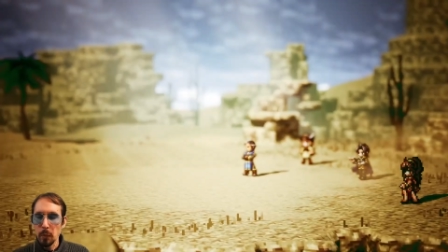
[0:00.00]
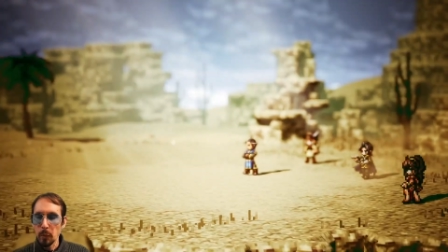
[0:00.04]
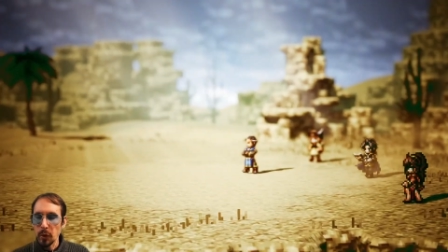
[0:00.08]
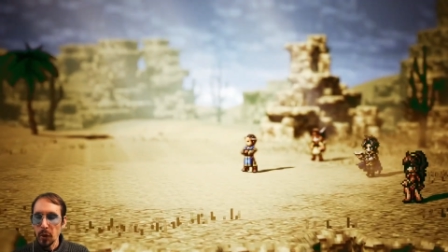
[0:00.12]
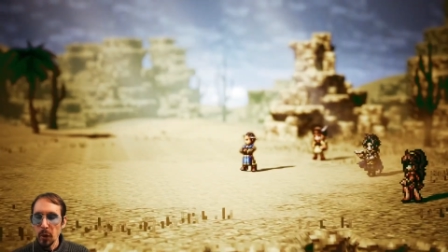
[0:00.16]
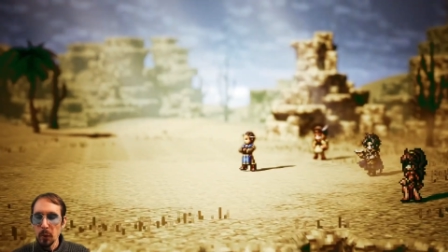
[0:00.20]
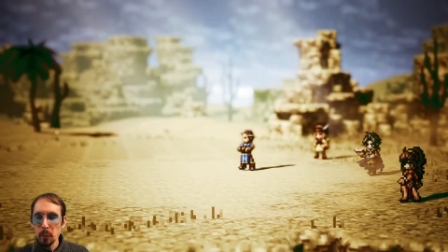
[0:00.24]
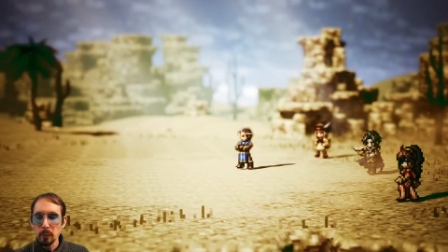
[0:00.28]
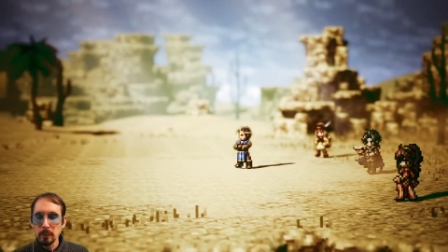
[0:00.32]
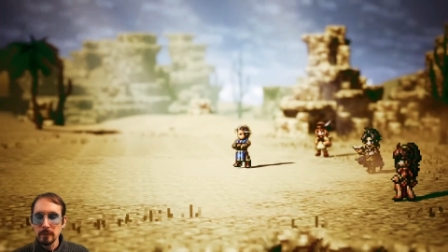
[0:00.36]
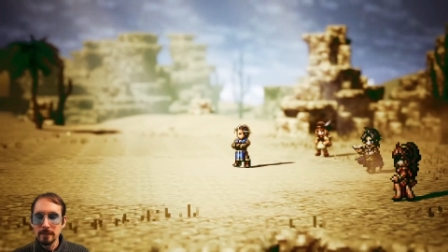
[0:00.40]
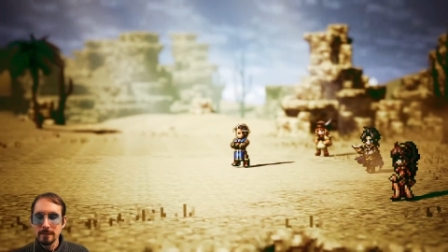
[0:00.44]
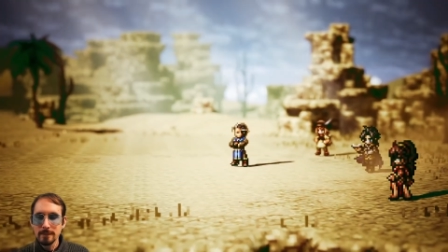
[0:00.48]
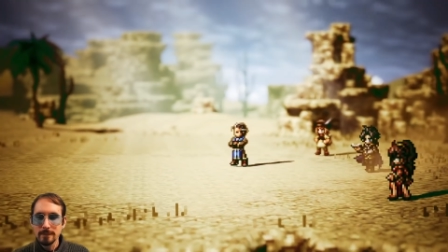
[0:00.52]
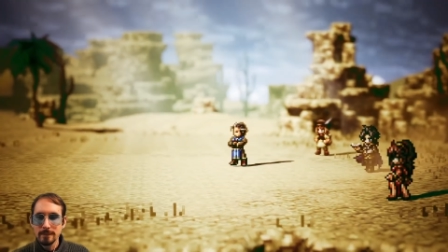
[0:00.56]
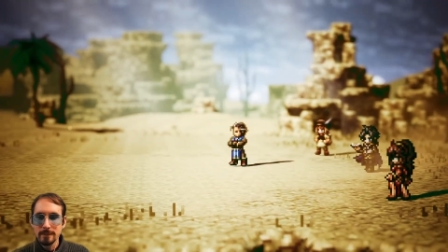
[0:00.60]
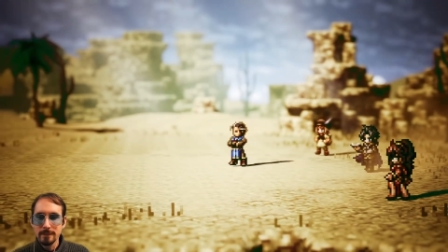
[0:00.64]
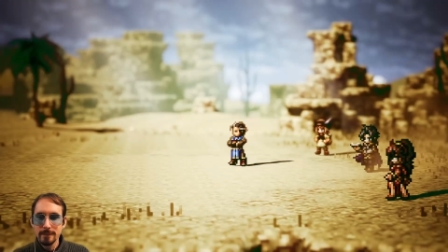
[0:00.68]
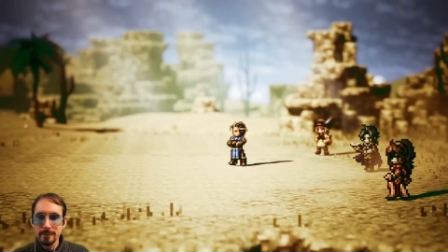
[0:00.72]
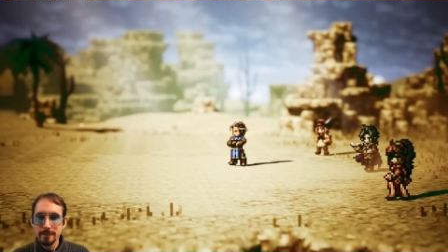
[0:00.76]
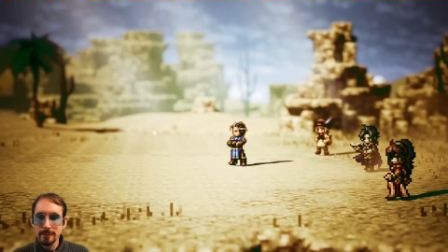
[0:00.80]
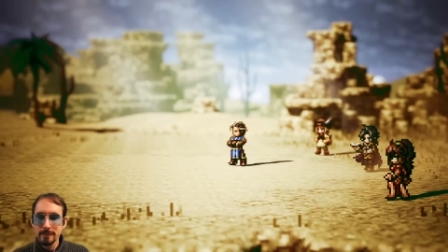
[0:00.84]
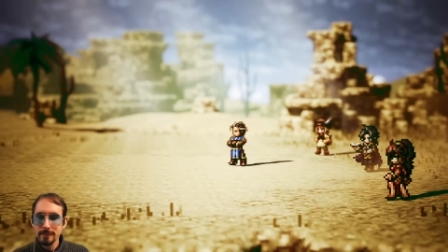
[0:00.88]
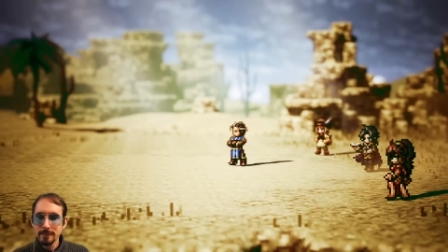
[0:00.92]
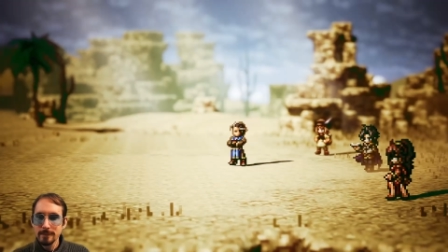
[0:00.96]
There we go.
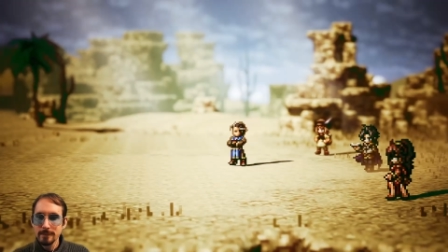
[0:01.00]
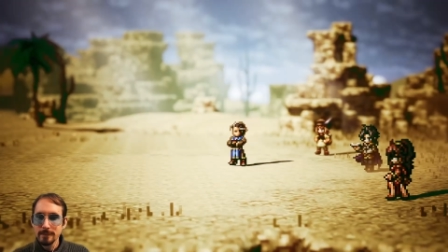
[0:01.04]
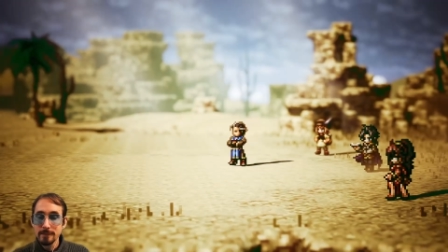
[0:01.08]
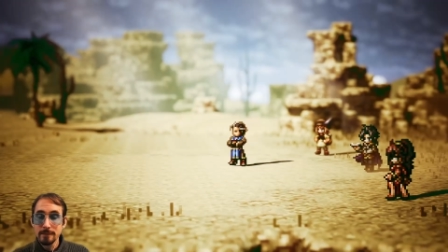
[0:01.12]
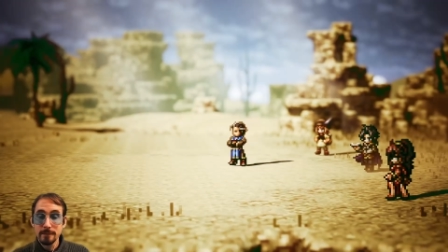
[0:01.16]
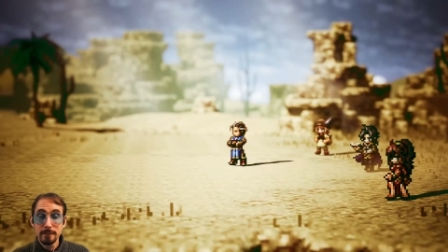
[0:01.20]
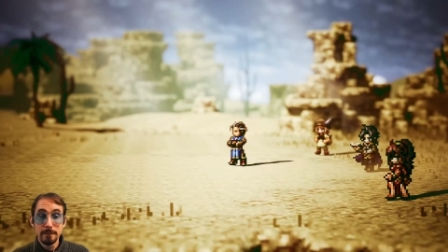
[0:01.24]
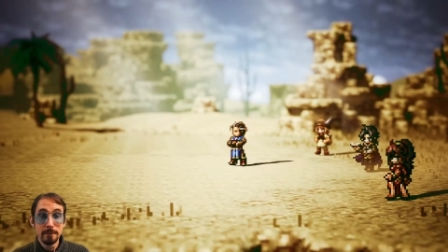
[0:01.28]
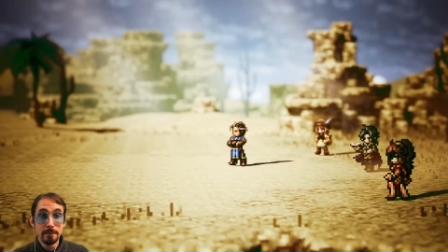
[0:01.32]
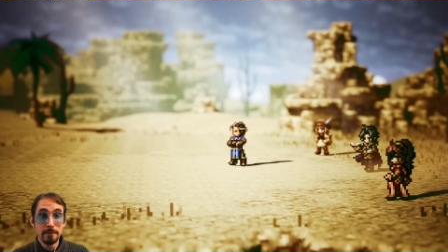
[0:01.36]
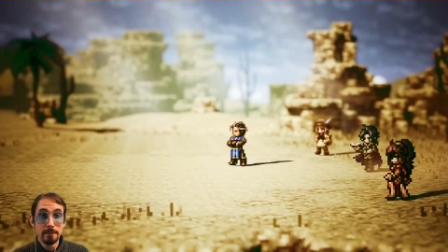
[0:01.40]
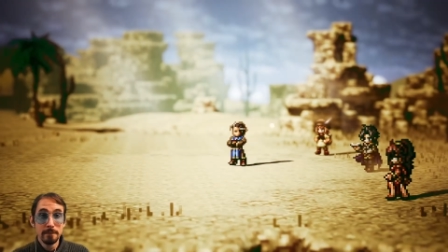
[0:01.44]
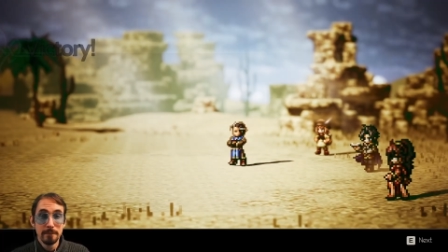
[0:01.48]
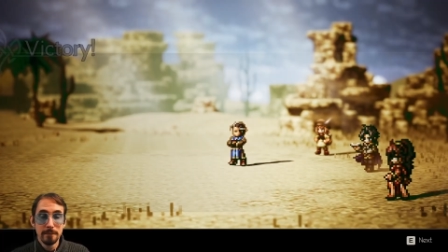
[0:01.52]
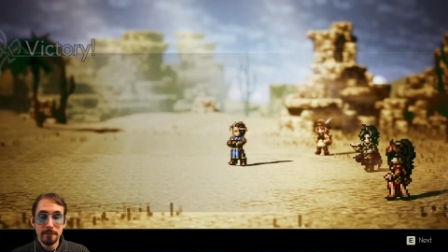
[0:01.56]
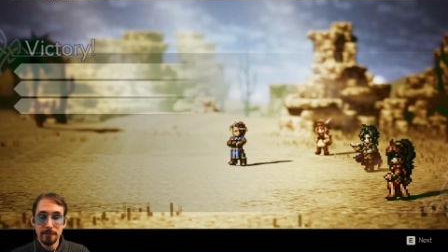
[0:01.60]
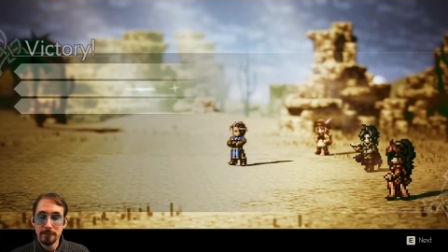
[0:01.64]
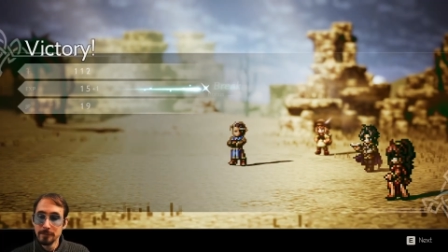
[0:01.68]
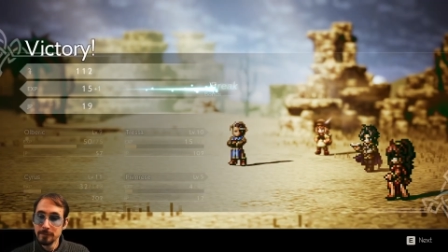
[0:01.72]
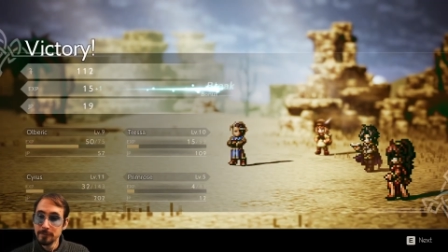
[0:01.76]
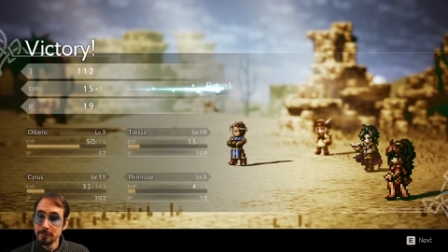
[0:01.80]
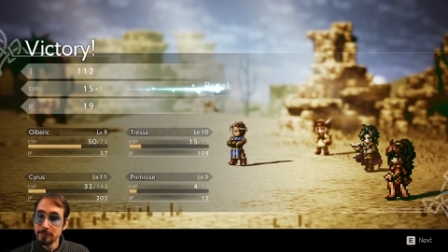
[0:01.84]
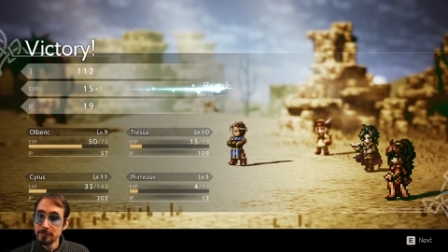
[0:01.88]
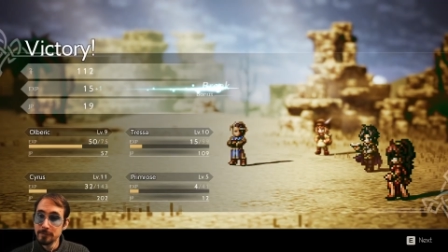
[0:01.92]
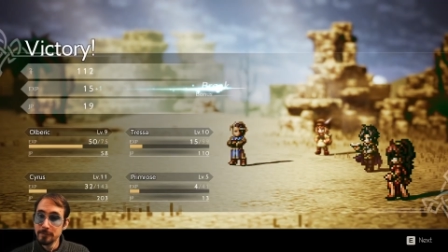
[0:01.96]
The thrill of